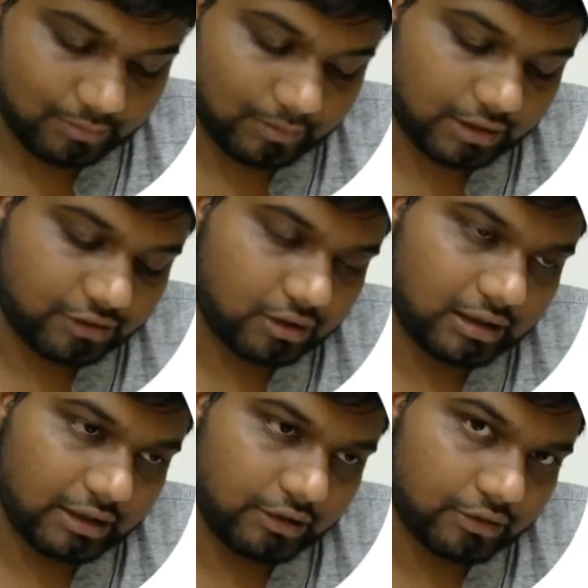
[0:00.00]

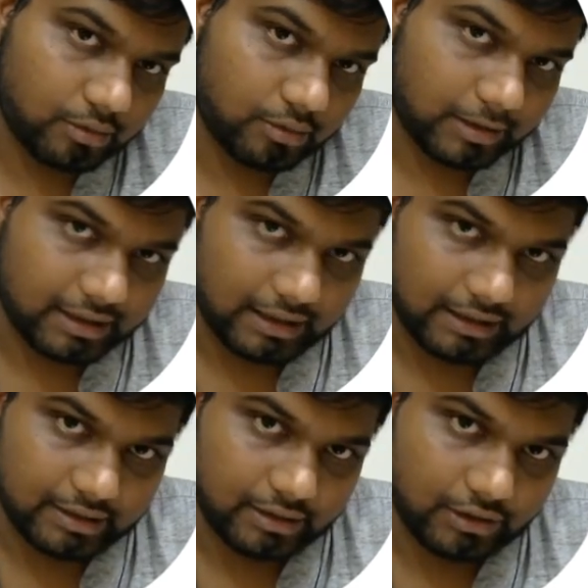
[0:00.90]
Functional endoscopic
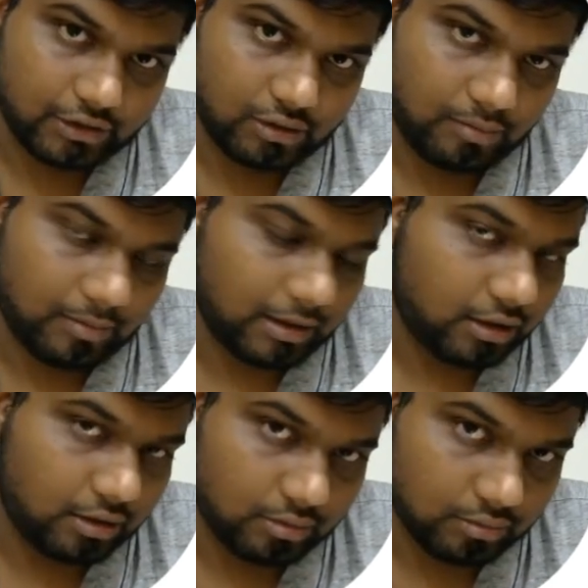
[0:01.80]
sinus surgery.
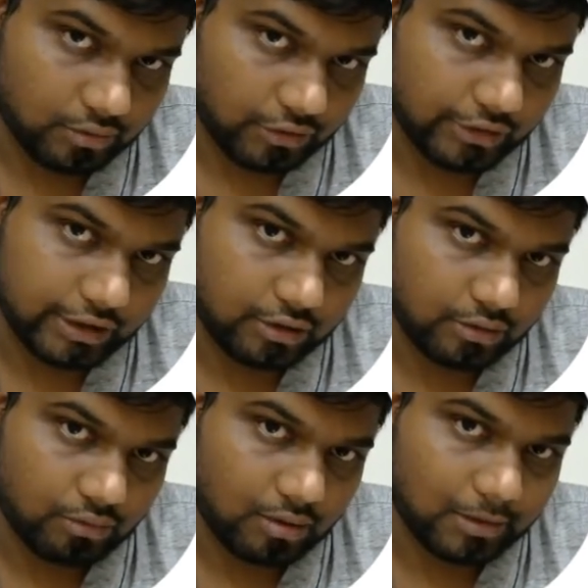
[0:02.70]
You need to
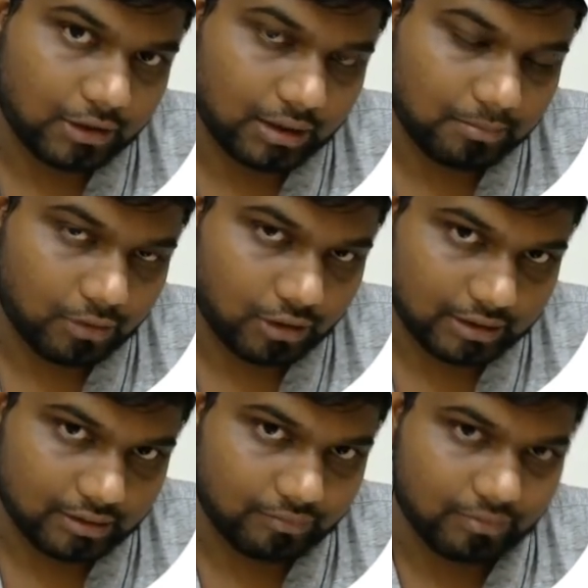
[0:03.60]
know about the
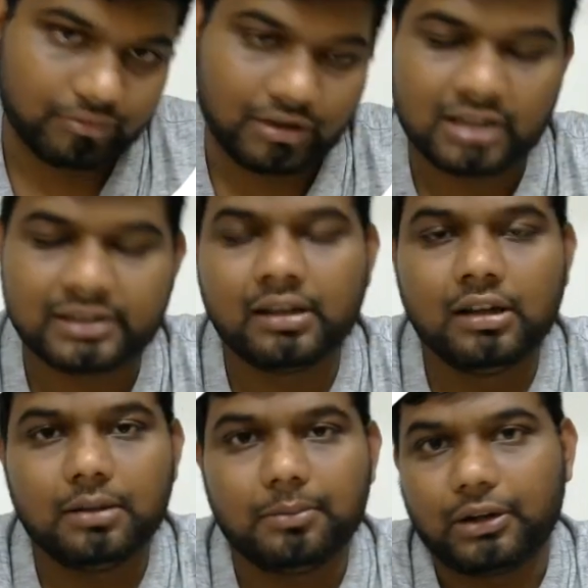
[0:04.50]
importance of the FES,
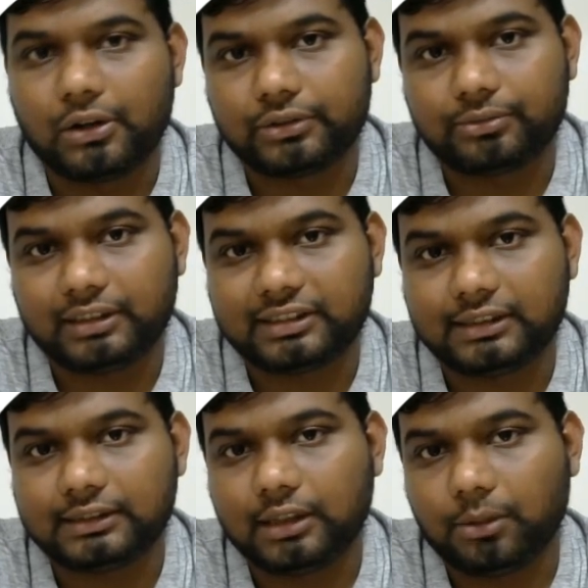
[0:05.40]
because FES
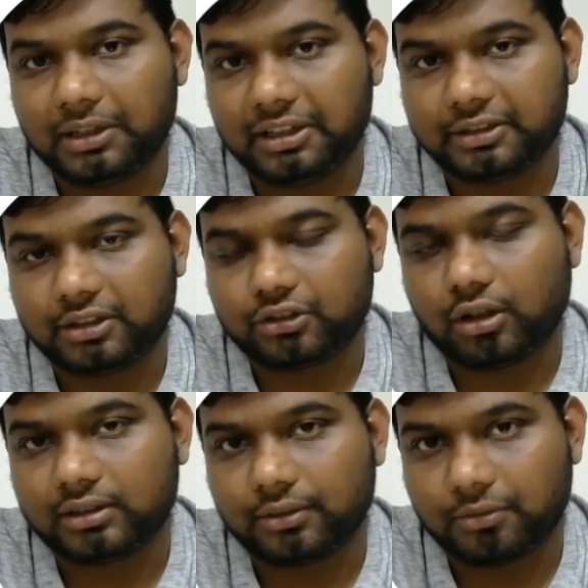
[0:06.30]
is nowadays a
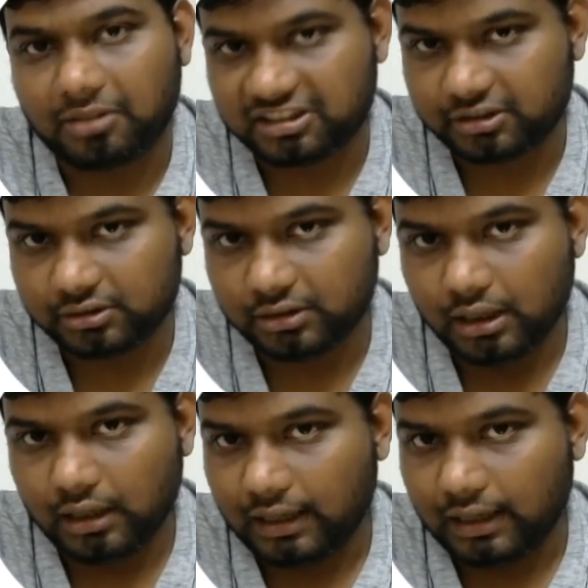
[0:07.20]
choice of question.